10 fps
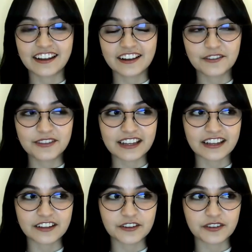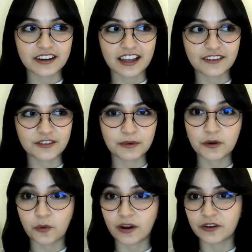And I love that it doesn't have
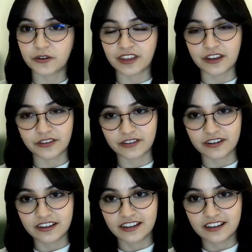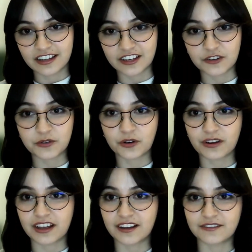to be one or the other. Like you
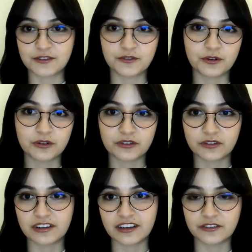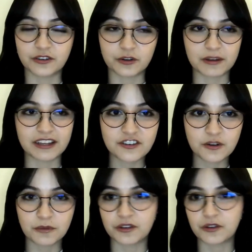don't have to focus only on
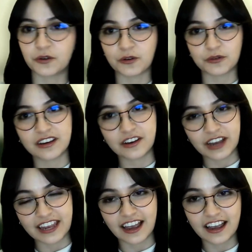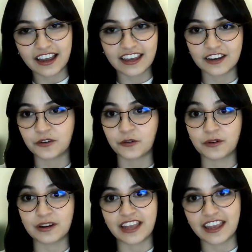documentation, but not using AI and
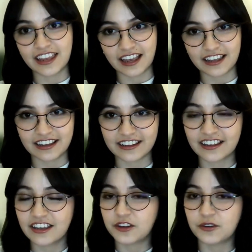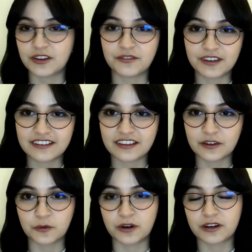not only AI. Like you can
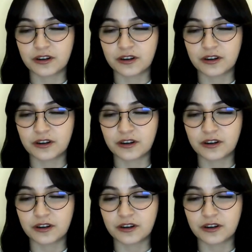fix and